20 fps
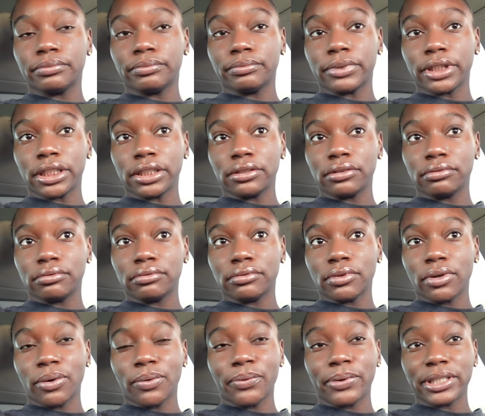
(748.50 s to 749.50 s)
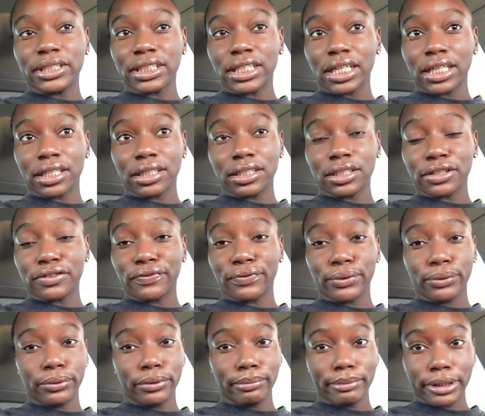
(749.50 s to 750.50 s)
but once I get this
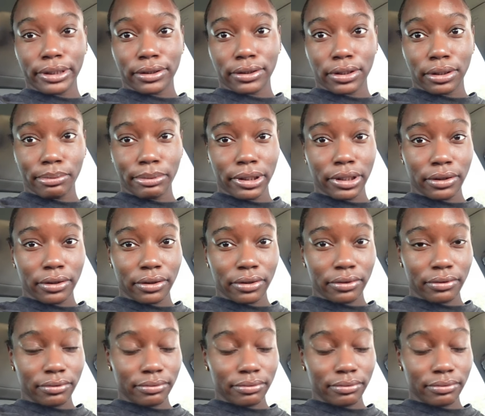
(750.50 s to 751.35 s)
food in my stomach,